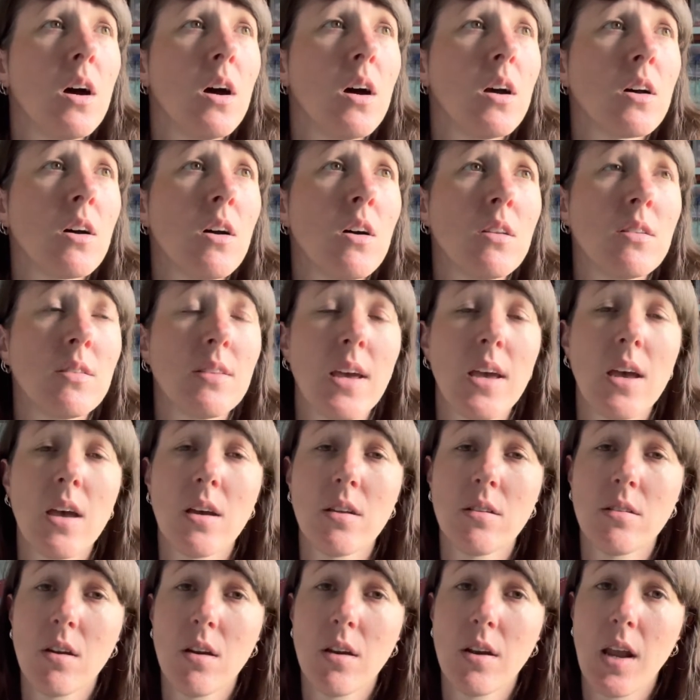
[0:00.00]
I can't say her
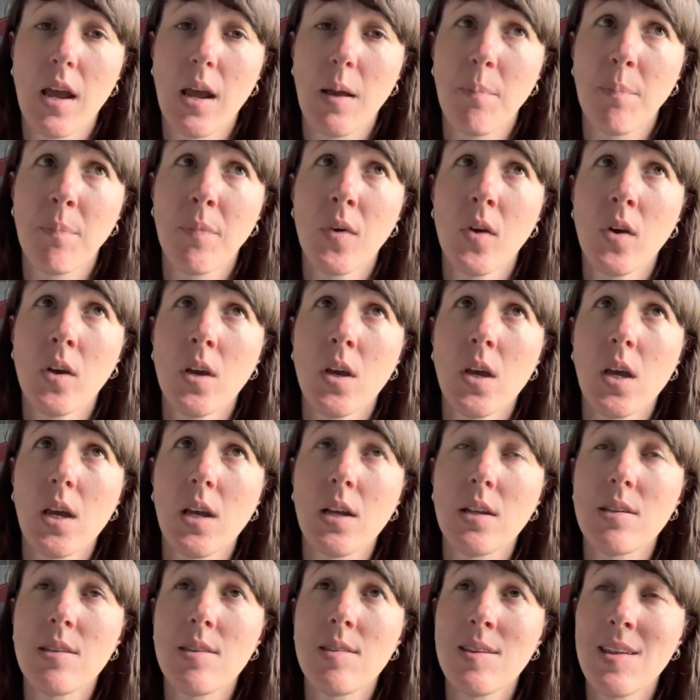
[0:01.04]
surname.
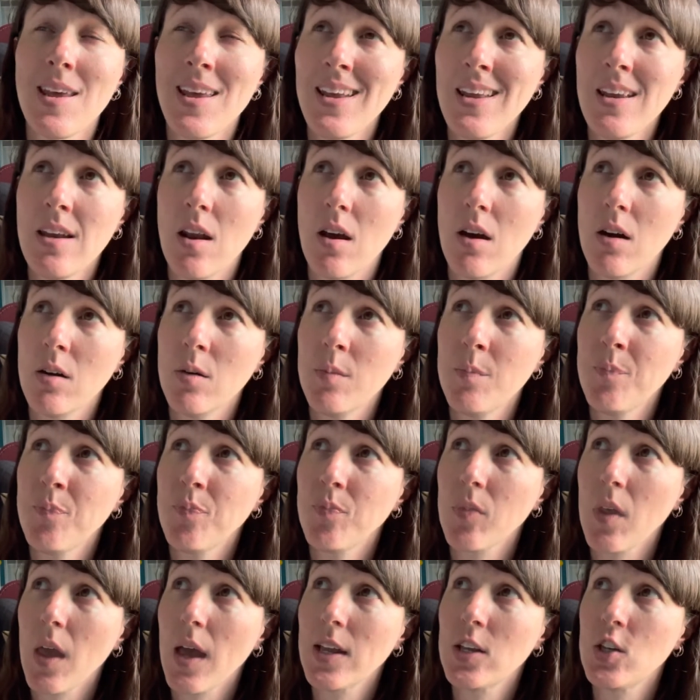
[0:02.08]
It's Tinna
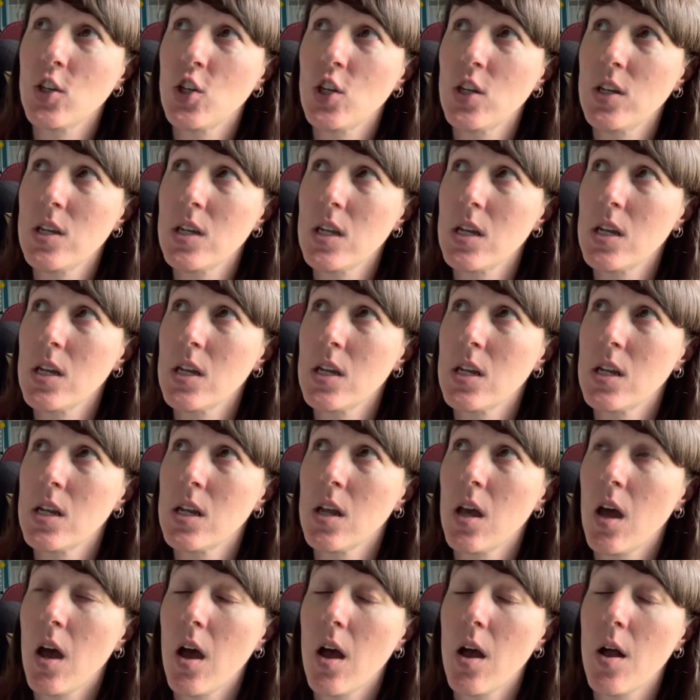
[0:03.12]
and she did
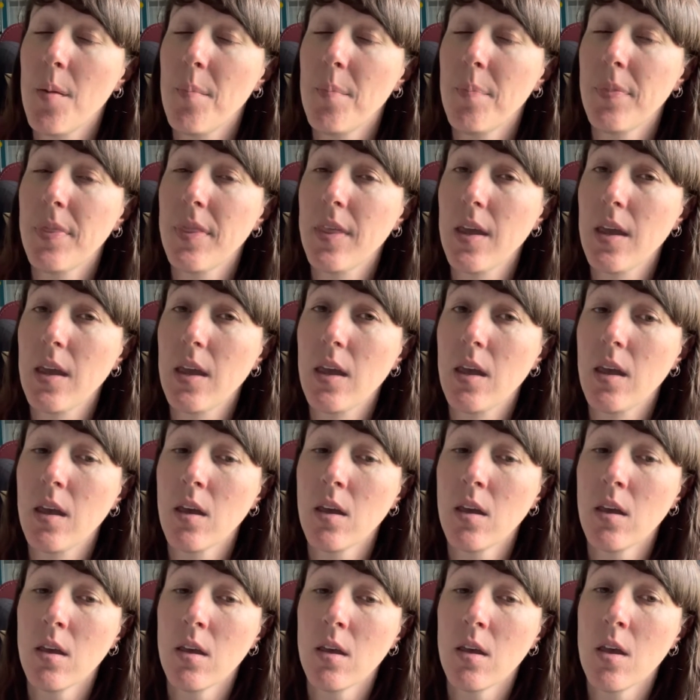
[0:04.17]
um, the
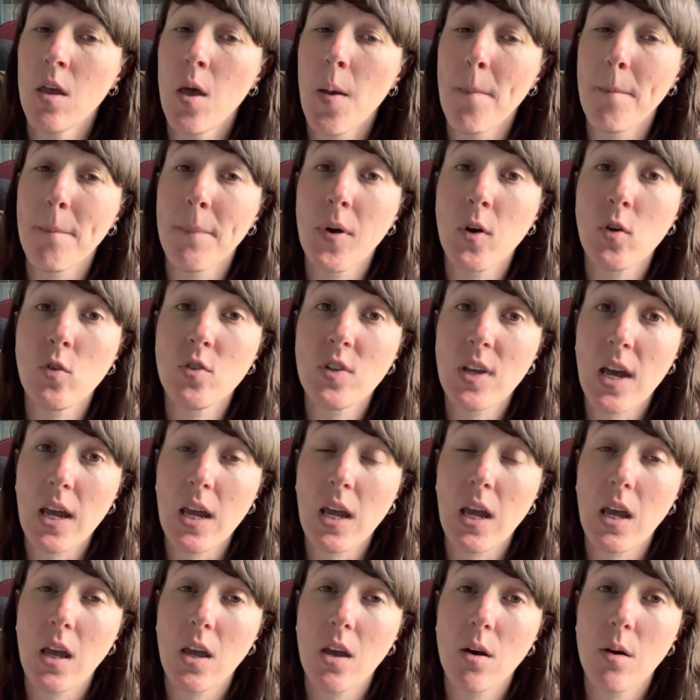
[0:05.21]

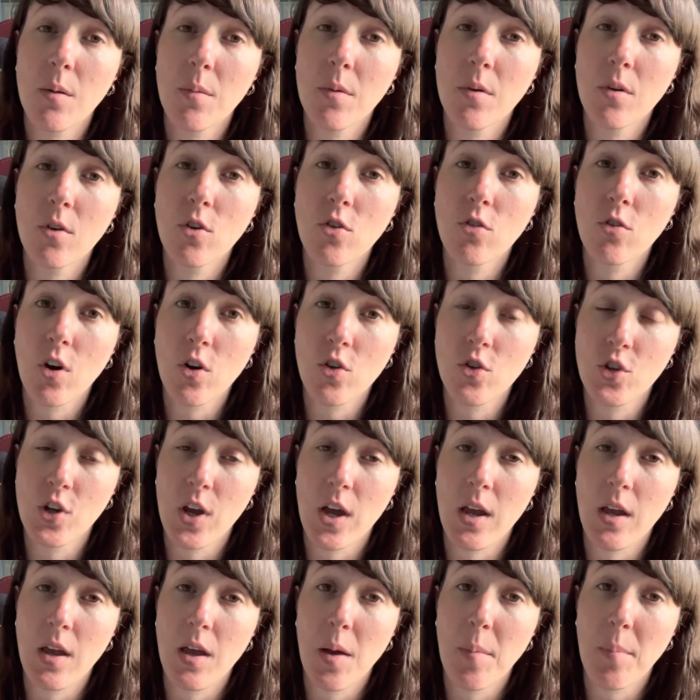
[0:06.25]
mosaic
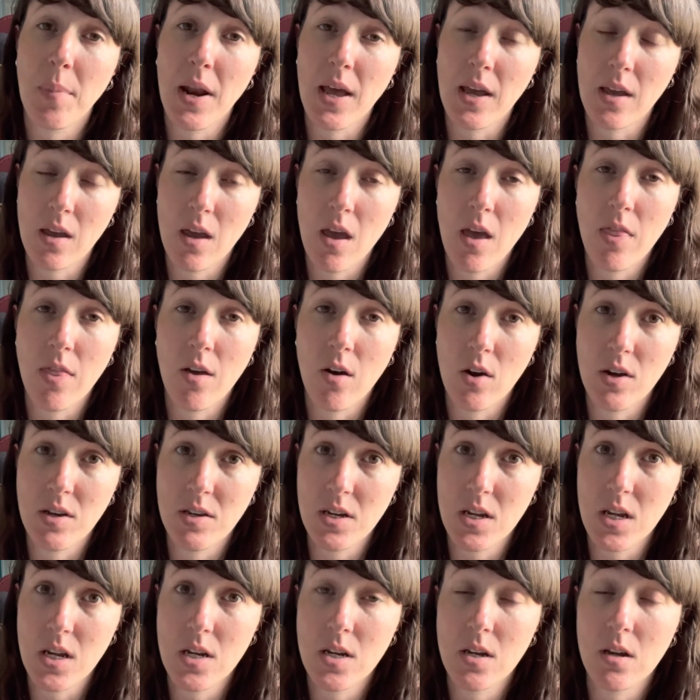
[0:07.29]
crochet blanket that I
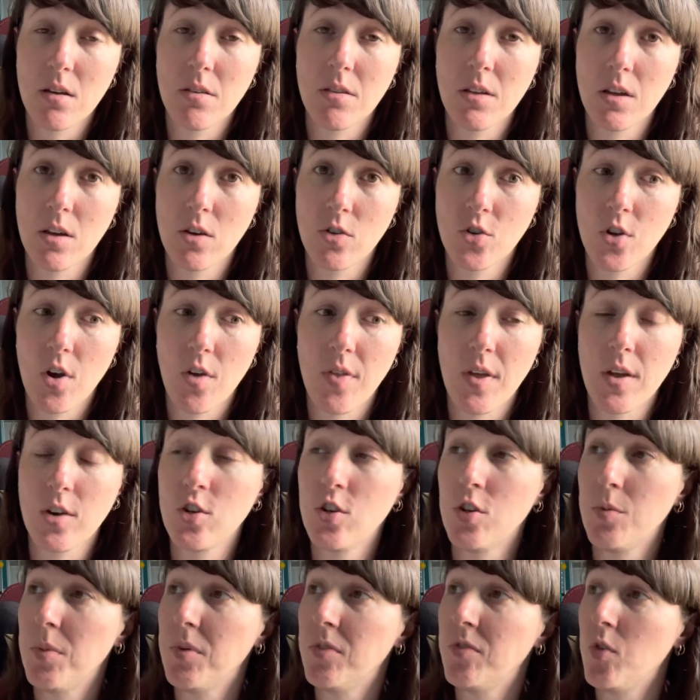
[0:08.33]
did. I think I showed that
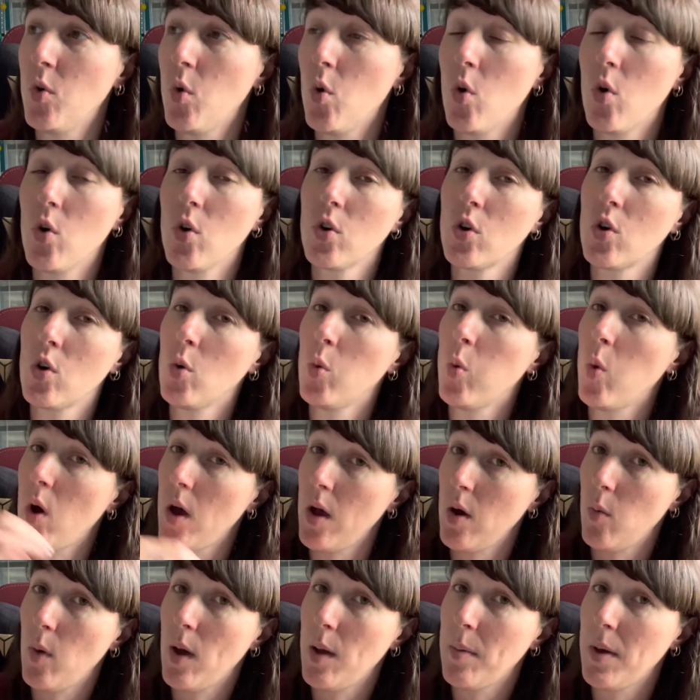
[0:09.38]
to you before,
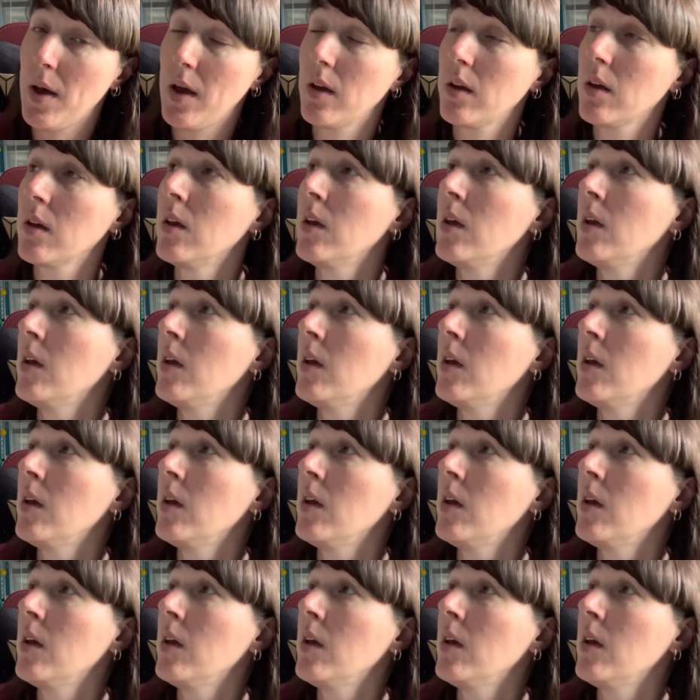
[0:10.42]
quite a way back.